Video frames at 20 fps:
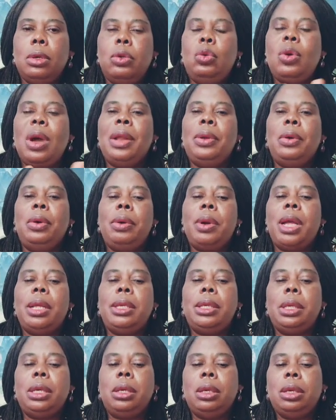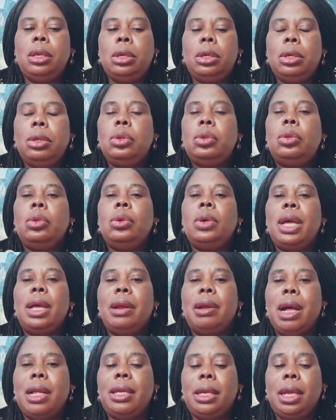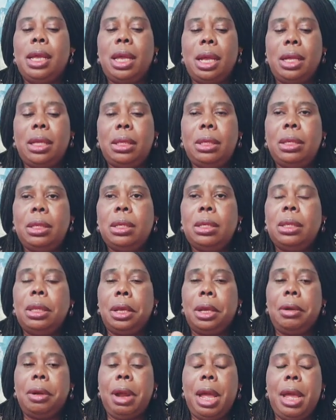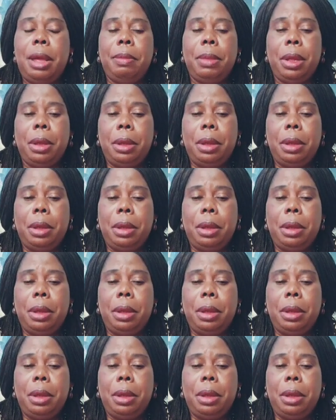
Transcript: You are not ready to eradicate the crime.